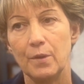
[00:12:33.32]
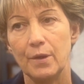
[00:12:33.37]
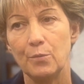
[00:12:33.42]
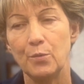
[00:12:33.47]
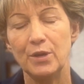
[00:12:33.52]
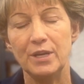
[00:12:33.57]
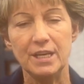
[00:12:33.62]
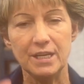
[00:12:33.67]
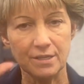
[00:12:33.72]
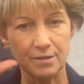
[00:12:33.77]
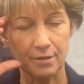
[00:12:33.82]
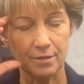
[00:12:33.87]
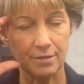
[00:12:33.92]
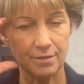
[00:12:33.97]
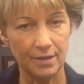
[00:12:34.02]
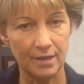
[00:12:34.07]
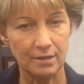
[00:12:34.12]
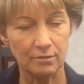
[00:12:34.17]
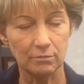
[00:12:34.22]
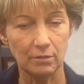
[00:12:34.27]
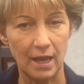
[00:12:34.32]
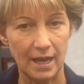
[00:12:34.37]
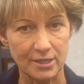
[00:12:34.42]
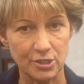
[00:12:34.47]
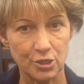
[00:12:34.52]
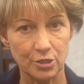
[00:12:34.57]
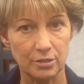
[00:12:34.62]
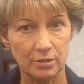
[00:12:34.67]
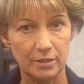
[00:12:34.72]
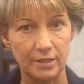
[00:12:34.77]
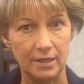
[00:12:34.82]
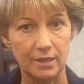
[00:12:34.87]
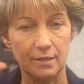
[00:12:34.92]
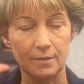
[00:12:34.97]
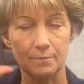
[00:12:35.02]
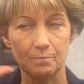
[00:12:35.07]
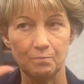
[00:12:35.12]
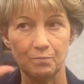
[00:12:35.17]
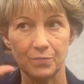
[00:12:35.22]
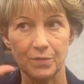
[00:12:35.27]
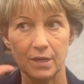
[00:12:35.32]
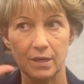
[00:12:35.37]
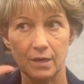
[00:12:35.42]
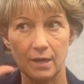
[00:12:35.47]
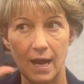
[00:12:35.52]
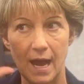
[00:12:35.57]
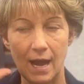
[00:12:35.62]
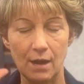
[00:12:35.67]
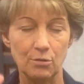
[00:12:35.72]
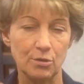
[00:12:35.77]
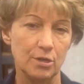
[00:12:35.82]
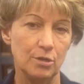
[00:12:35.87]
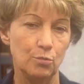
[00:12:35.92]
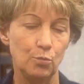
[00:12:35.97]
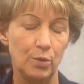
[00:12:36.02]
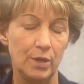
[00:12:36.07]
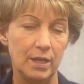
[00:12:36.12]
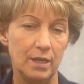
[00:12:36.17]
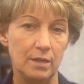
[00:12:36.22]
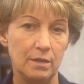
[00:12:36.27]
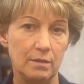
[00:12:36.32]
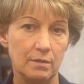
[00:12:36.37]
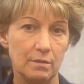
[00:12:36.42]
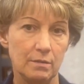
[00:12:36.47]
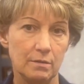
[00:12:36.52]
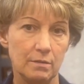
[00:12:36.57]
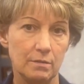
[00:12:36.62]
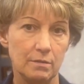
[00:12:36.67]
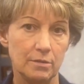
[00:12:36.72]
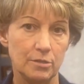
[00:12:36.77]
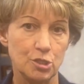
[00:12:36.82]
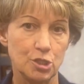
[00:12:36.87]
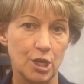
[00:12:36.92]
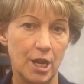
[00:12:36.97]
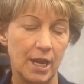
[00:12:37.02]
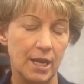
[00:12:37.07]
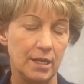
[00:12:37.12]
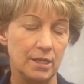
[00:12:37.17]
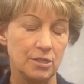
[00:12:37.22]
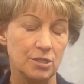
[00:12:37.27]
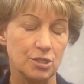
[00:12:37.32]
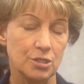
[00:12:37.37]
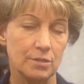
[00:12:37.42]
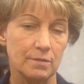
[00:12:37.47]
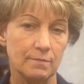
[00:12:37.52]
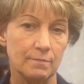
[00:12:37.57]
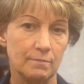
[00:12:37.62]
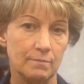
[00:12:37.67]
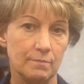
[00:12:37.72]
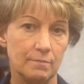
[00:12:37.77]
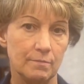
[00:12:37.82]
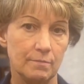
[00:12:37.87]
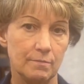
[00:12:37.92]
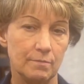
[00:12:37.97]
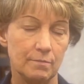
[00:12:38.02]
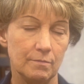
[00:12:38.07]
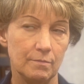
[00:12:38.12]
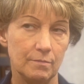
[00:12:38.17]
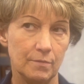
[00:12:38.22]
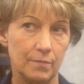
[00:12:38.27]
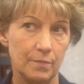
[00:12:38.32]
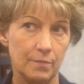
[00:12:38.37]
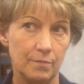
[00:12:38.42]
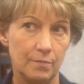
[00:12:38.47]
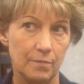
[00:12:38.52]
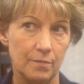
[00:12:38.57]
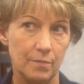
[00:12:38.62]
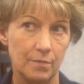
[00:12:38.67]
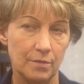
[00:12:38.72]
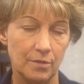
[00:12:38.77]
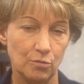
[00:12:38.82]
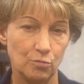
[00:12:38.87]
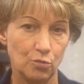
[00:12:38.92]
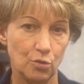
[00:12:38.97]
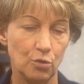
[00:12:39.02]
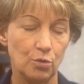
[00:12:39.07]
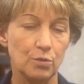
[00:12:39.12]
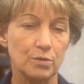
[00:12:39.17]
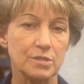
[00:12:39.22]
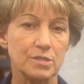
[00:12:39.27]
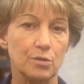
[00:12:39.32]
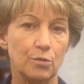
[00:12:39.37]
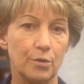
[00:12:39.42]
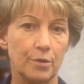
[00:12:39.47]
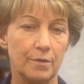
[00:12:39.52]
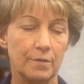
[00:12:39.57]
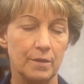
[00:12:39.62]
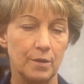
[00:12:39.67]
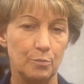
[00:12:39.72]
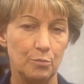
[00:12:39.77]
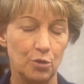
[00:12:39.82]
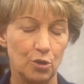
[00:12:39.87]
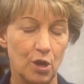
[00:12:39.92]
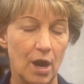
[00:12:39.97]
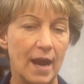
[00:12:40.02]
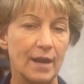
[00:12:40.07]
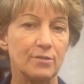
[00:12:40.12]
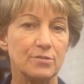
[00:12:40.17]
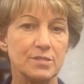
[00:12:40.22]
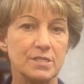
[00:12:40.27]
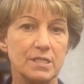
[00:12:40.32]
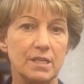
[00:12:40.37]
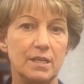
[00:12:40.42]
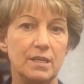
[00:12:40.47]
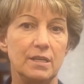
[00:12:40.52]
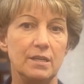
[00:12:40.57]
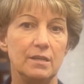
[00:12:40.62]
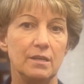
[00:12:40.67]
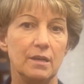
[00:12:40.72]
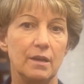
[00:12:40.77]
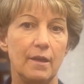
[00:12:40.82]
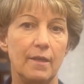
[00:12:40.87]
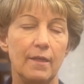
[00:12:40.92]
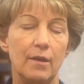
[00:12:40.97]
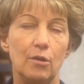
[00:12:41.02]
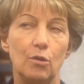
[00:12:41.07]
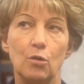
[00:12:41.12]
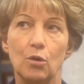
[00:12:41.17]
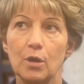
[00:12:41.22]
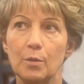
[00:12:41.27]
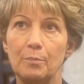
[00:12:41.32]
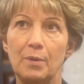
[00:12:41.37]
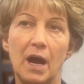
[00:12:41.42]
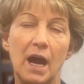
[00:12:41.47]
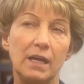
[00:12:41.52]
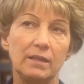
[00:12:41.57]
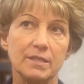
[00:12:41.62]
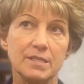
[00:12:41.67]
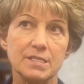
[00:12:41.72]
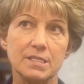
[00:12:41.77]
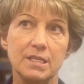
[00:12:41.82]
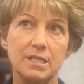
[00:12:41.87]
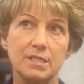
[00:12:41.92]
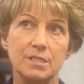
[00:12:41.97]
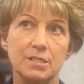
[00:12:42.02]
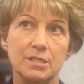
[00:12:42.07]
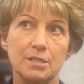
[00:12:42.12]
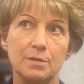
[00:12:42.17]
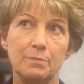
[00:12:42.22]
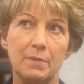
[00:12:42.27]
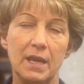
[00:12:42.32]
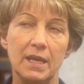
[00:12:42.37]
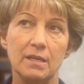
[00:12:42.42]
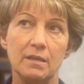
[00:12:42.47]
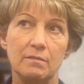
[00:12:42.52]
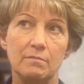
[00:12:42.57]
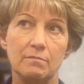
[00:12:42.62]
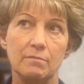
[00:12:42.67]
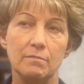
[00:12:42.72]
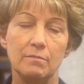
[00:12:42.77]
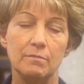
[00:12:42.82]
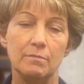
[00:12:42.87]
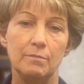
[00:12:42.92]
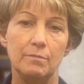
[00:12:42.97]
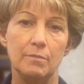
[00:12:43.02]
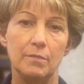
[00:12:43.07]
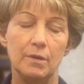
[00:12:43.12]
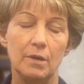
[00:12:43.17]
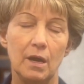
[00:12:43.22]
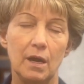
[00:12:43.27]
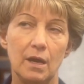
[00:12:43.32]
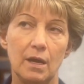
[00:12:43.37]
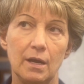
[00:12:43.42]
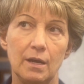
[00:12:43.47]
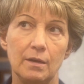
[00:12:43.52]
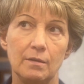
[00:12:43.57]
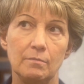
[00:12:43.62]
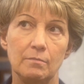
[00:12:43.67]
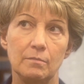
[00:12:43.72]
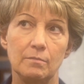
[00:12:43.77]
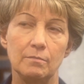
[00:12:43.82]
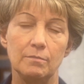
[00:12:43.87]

we need to think logically how can we change the rules or the bureaucracy or policies to make it uh,